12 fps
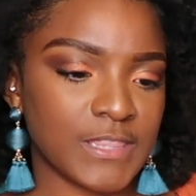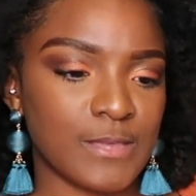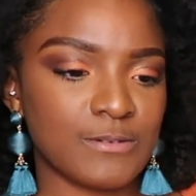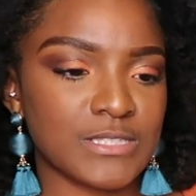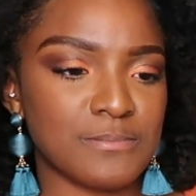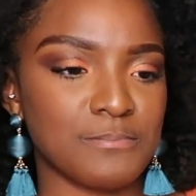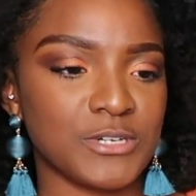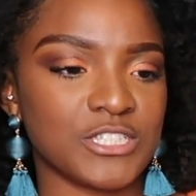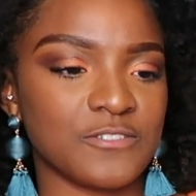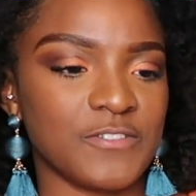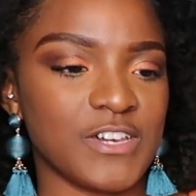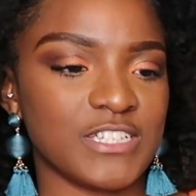It was much
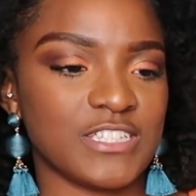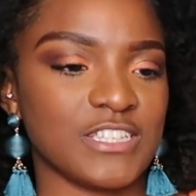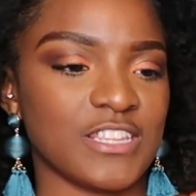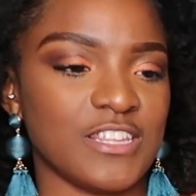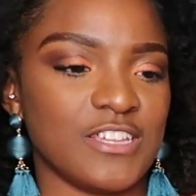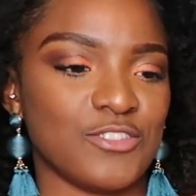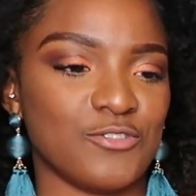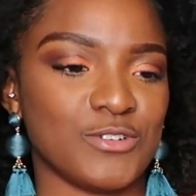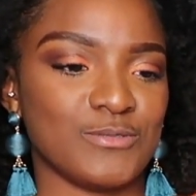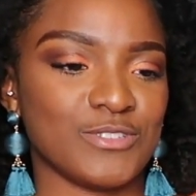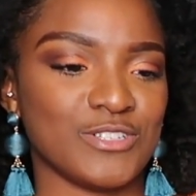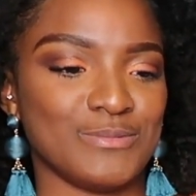faster than I thought it
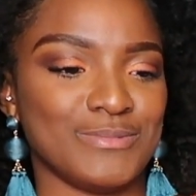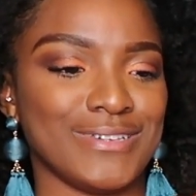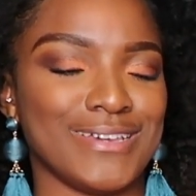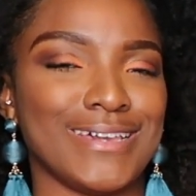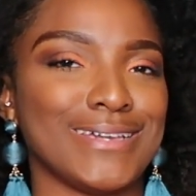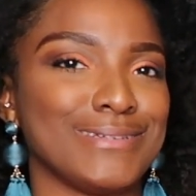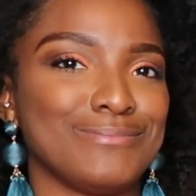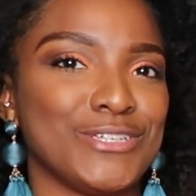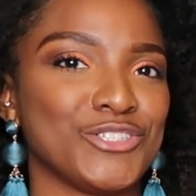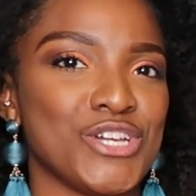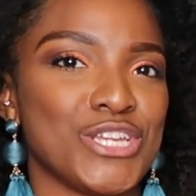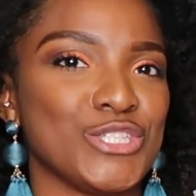was gonna be. I'm
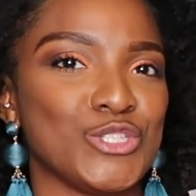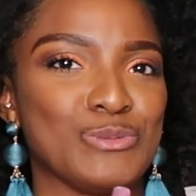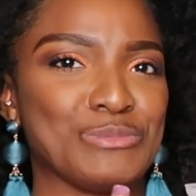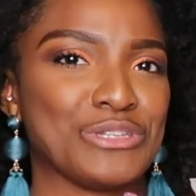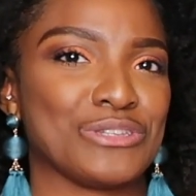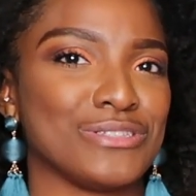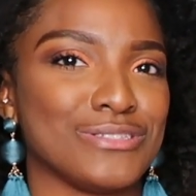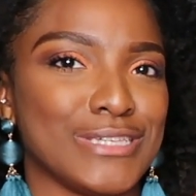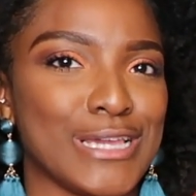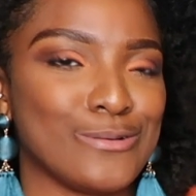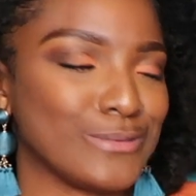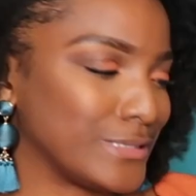not trying to zoom in on this.
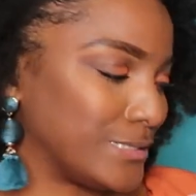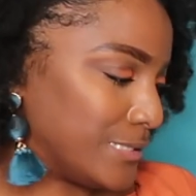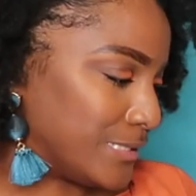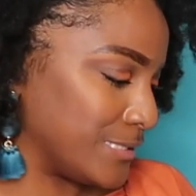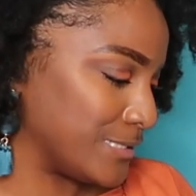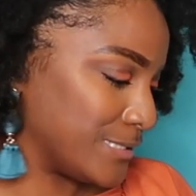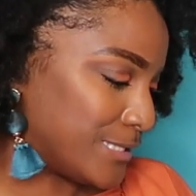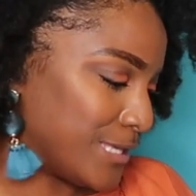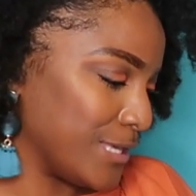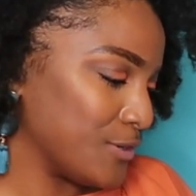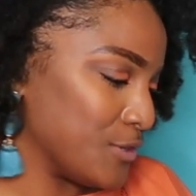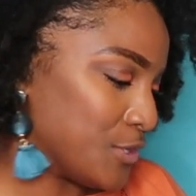Y'all don't want to see this.
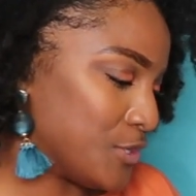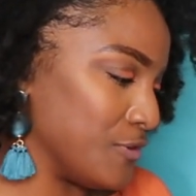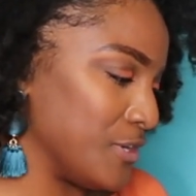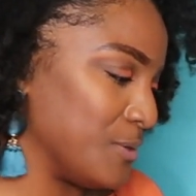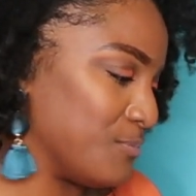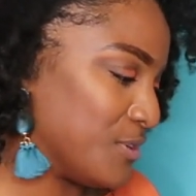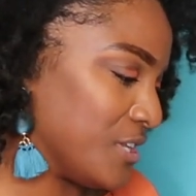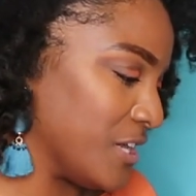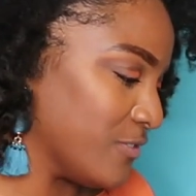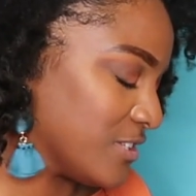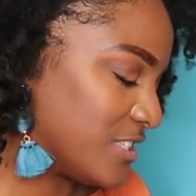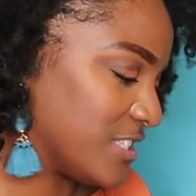All right, but
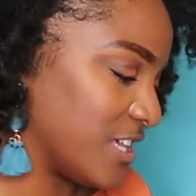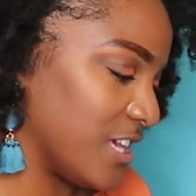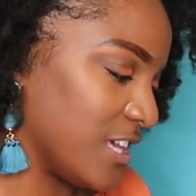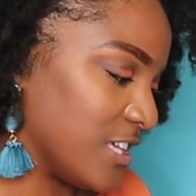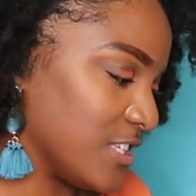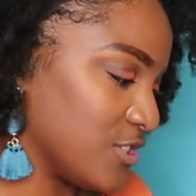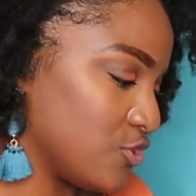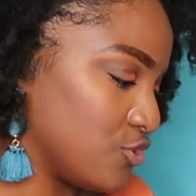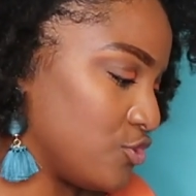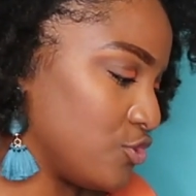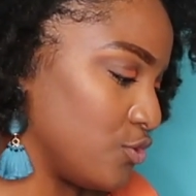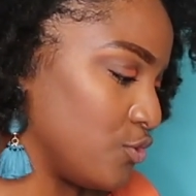now it says
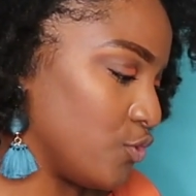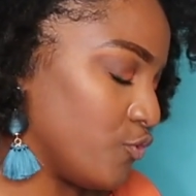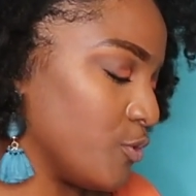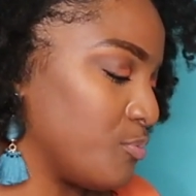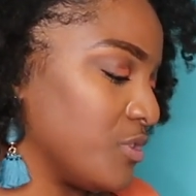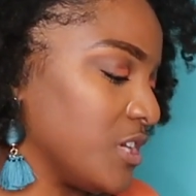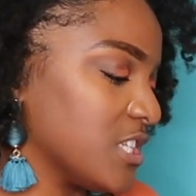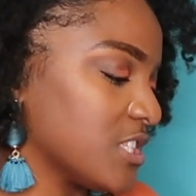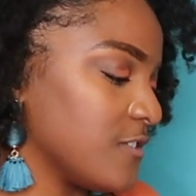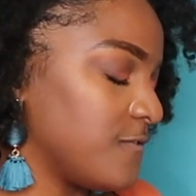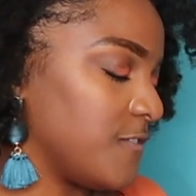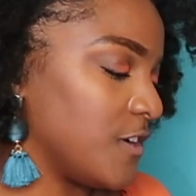to replace
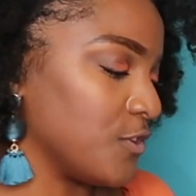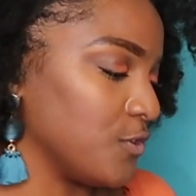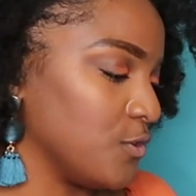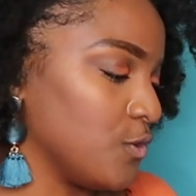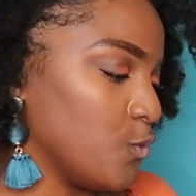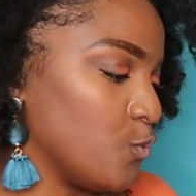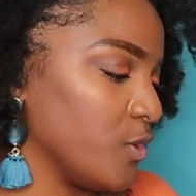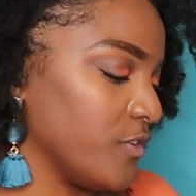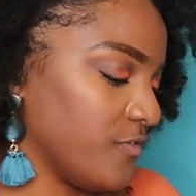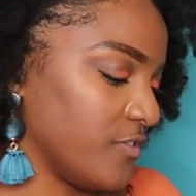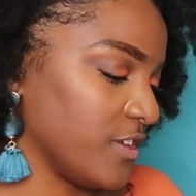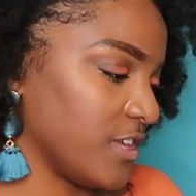the funnel with
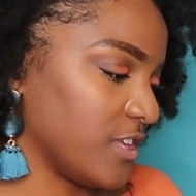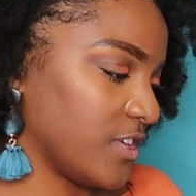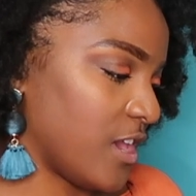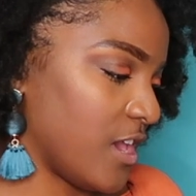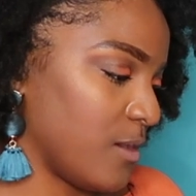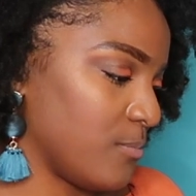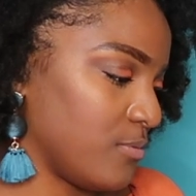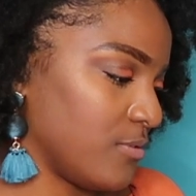the cap.